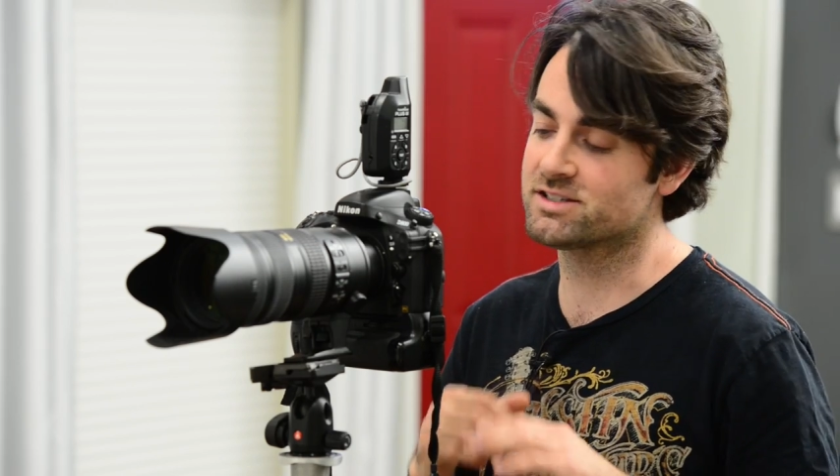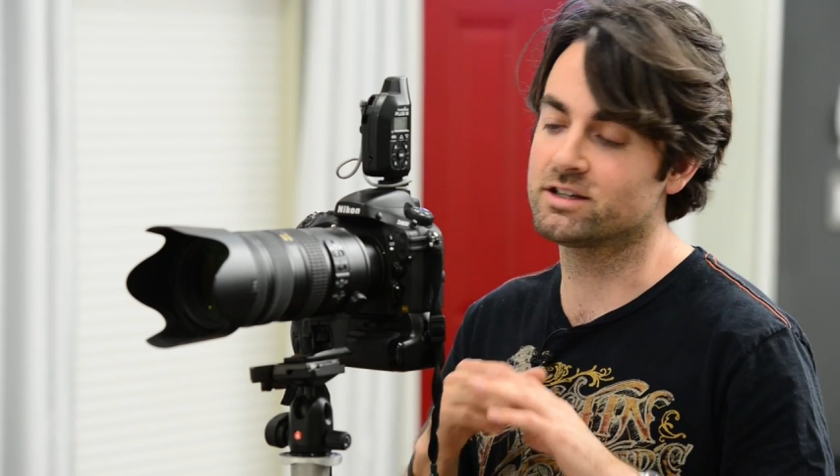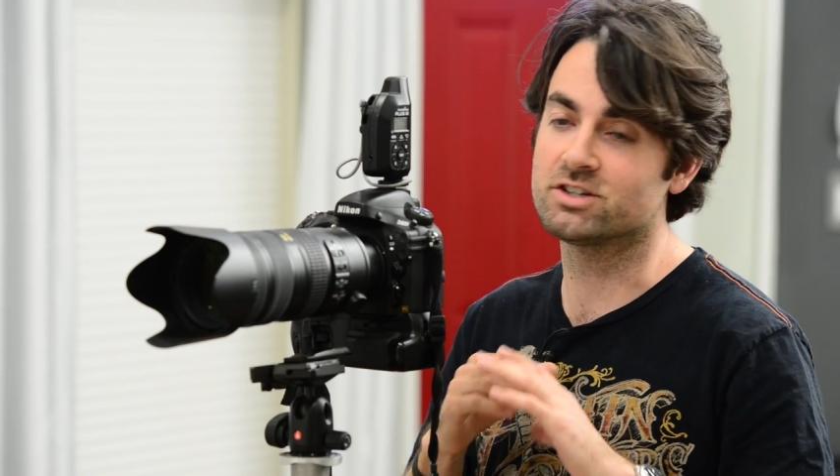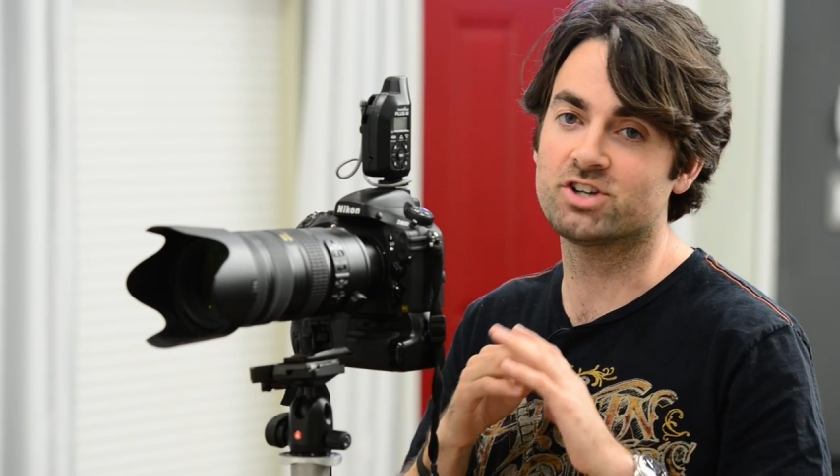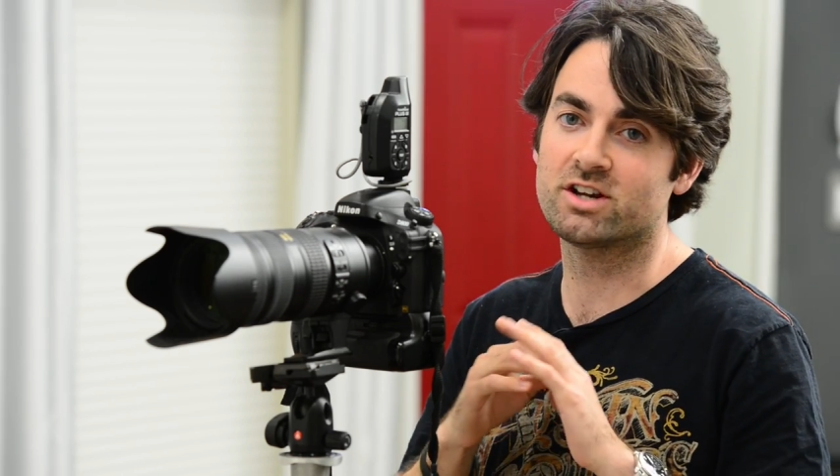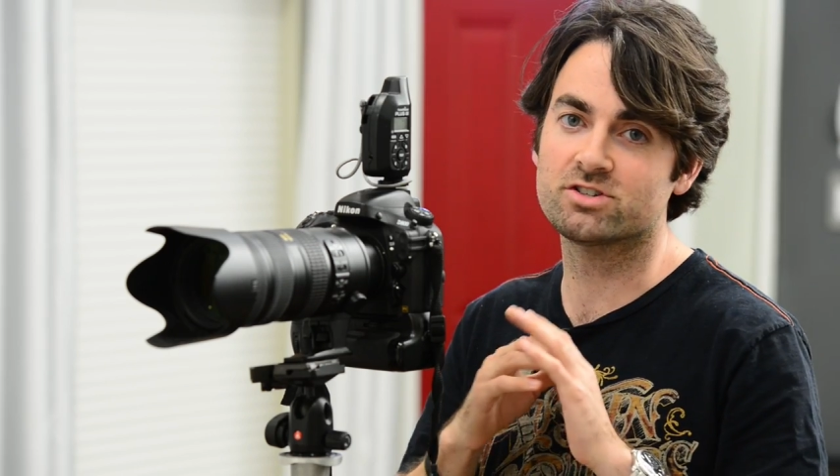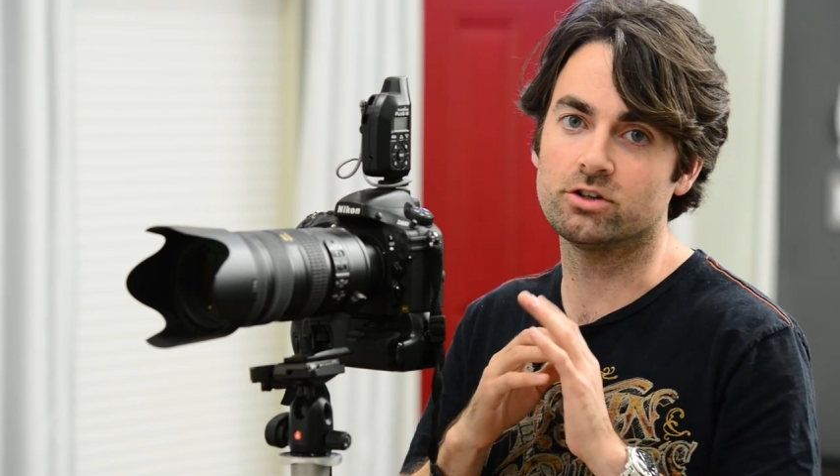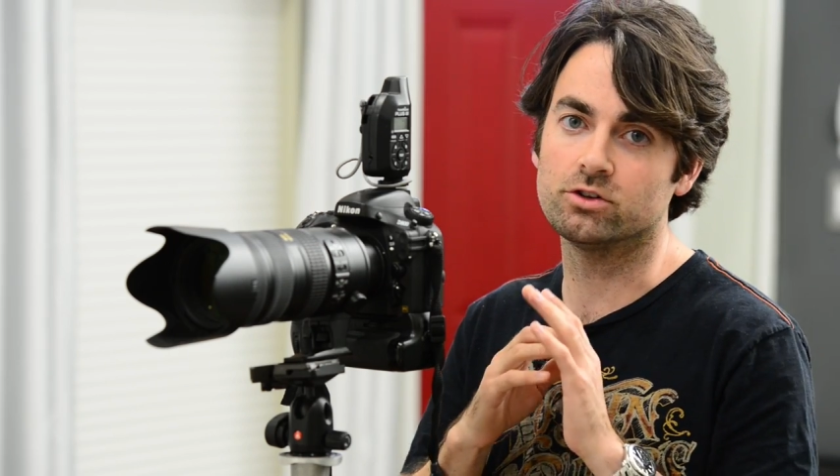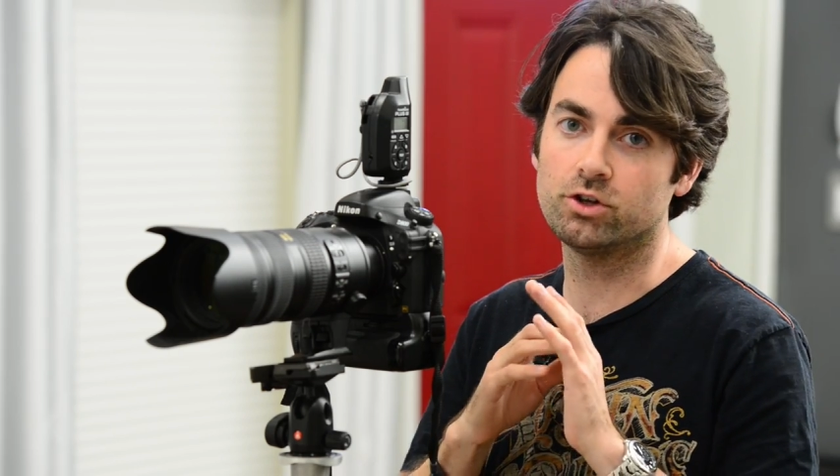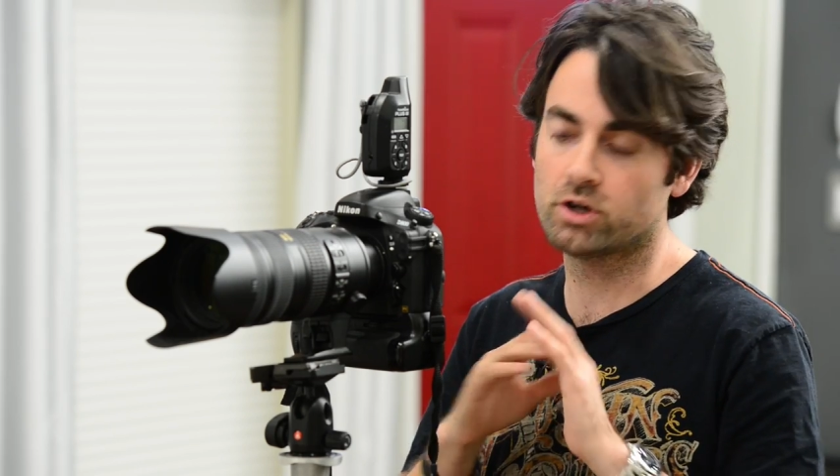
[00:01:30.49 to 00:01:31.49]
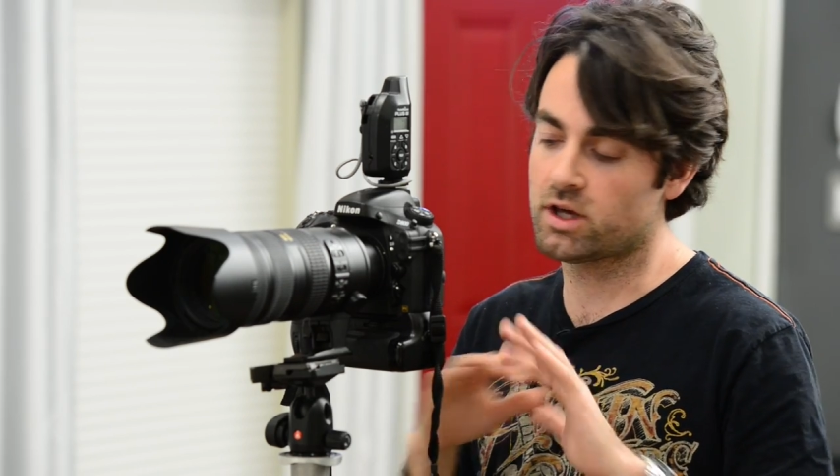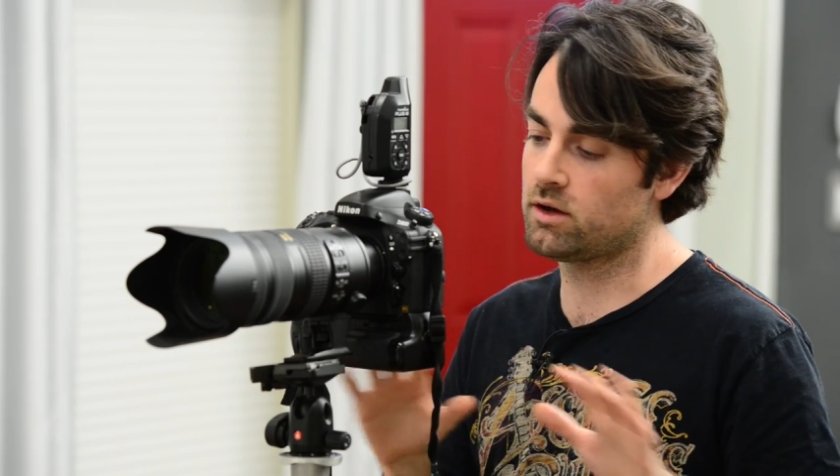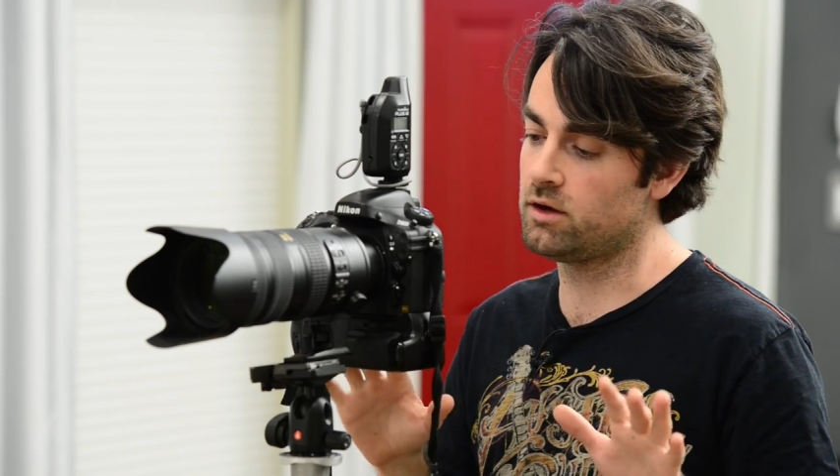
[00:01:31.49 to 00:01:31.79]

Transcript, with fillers: it's gonna change the look